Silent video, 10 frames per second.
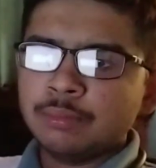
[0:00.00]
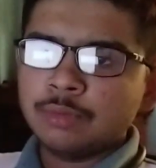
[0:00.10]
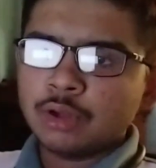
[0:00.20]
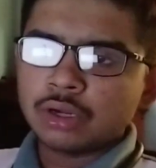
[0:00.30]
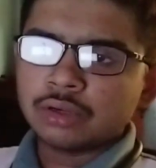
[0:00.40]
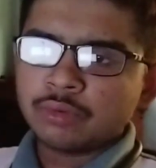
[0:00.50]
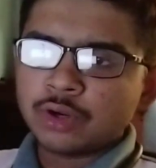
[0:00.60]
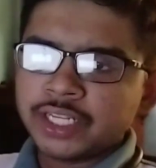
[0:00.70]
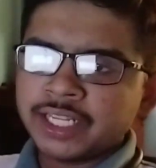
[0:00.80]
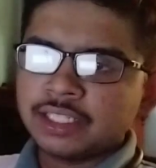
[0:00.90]
block
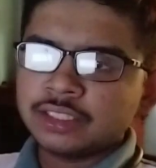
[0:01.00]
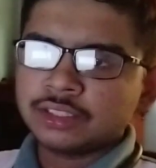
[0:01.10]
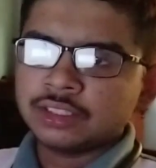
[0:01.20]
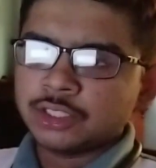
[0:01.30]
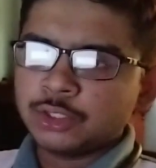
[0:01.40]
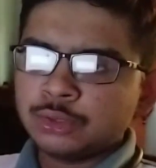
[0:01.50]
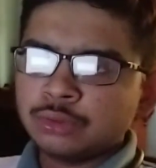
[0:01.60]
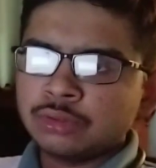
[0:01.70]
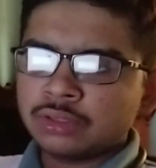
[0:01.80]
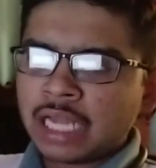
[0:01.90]
voting, the
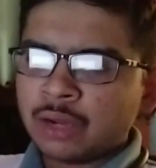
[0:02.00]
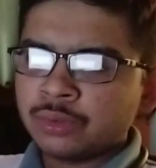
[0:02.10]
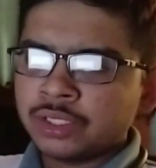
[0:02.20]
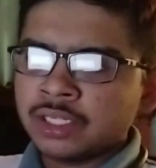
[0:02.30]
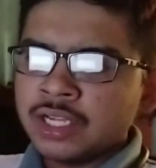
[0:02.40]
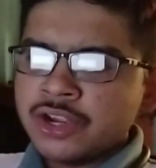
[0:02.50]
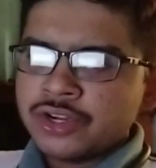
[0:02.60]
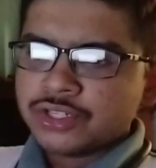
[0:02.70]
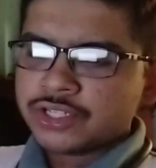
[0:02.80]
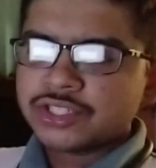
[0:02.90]
two-round
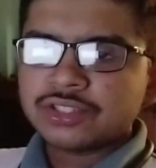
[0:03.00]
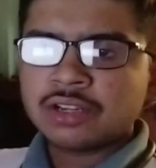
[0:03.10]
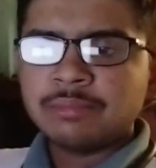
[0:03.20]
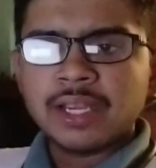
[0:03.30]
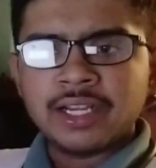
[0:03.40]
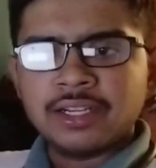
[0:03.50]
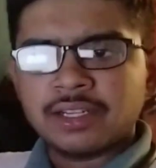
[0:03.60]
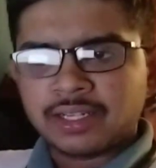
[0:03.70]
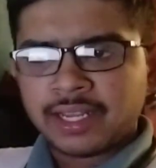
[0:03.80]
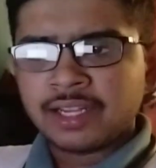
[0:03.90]
system, and
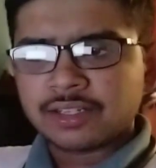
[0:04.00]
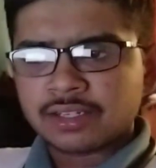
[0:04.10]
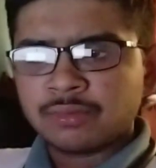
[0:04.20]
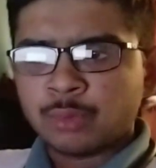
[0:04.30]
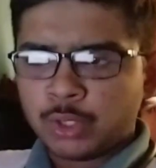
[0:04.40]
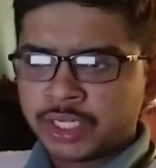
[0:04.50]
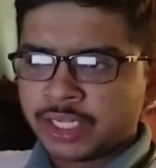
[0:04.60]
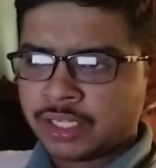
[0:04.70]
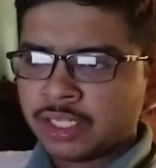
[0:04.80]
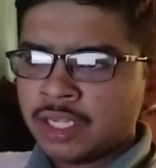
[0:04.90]
ranked
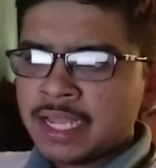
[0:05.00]
voting,